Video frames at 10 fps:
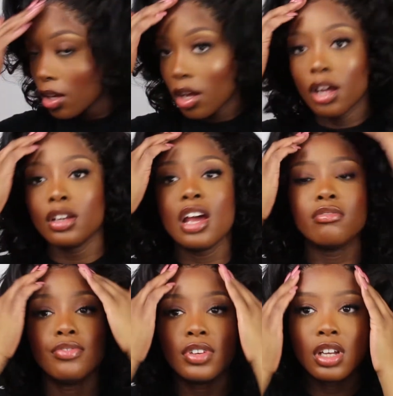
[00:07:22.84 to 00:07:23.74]
and
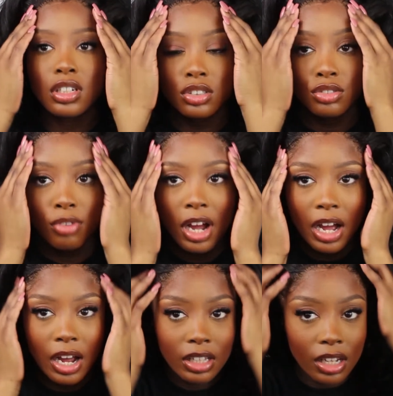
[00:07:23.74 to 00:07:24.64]
everything has
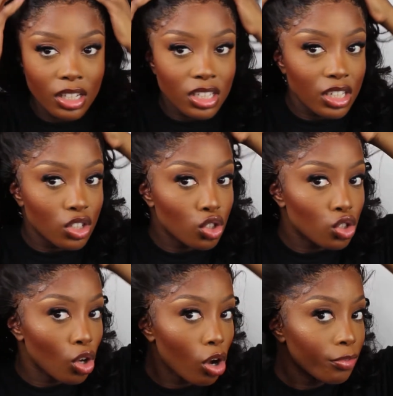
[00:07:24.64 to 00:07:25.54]
dried and it is
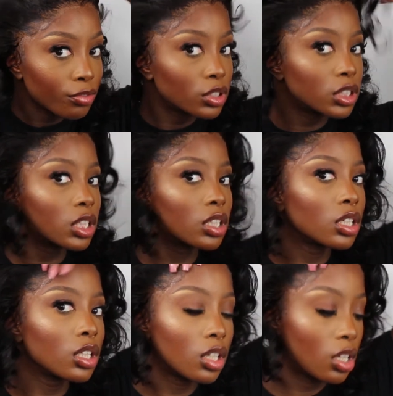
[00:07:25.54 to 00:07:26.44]
soft.
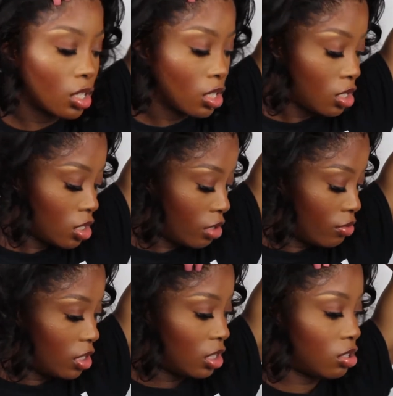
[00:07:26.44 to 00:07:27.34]
I
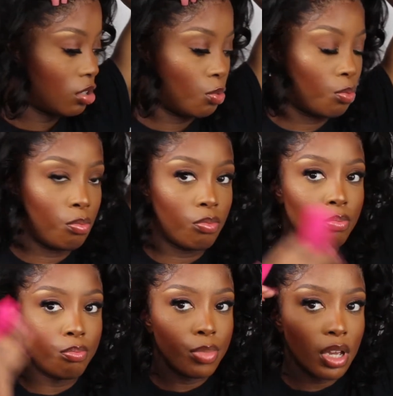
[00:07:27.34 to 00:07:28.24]
really need
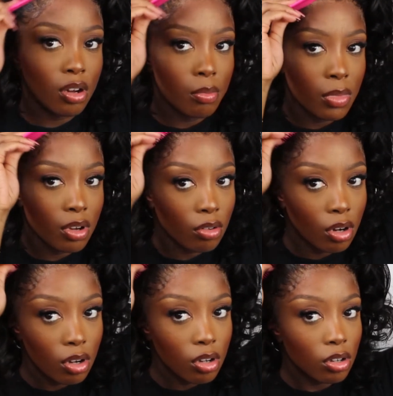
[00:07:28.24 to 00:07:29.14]
a bigger
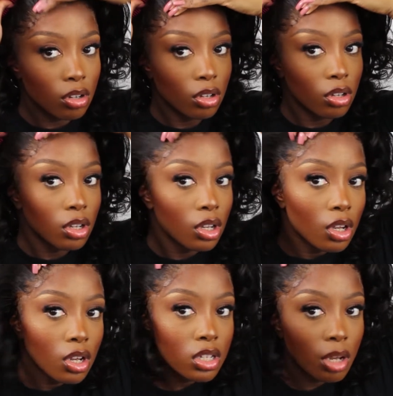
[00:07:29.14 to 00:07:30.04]
mirror.
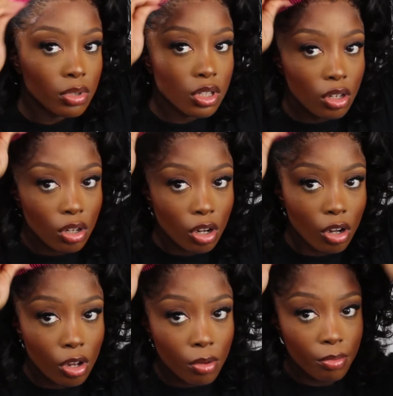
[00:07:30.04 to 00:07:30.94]
So I'm just gonna
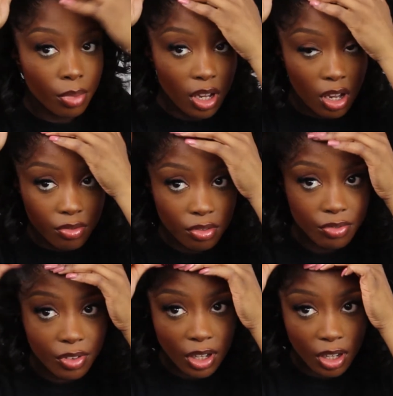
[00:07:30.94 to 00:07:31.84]
comb
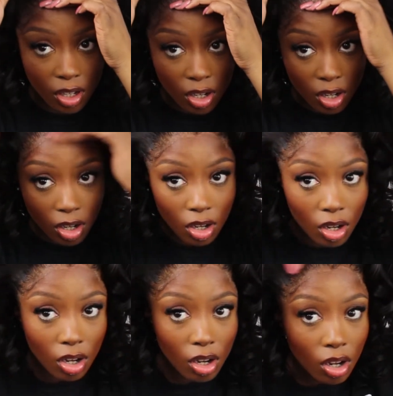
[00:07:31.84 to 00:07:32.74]
everything
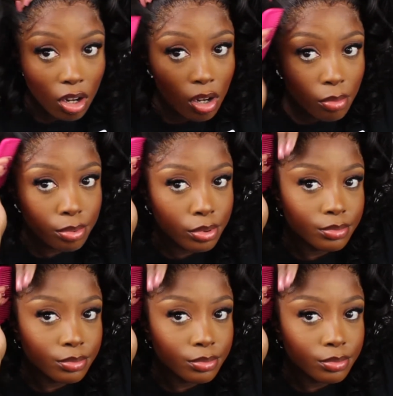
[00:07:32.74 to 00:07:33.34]
up.